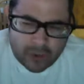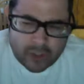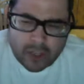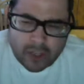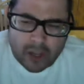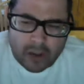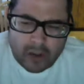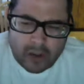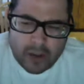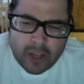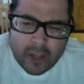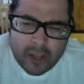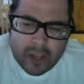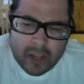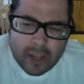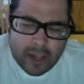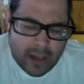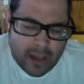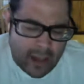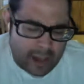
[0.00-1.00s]
So
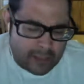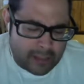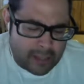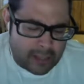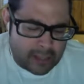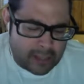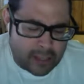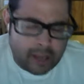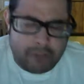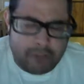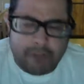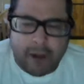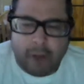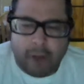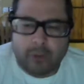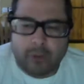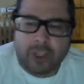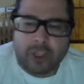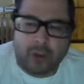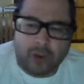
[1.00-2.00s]
I think that if I
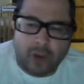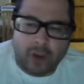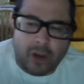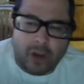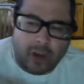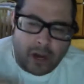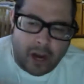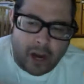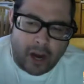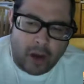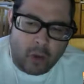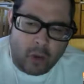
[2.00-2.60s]
was going to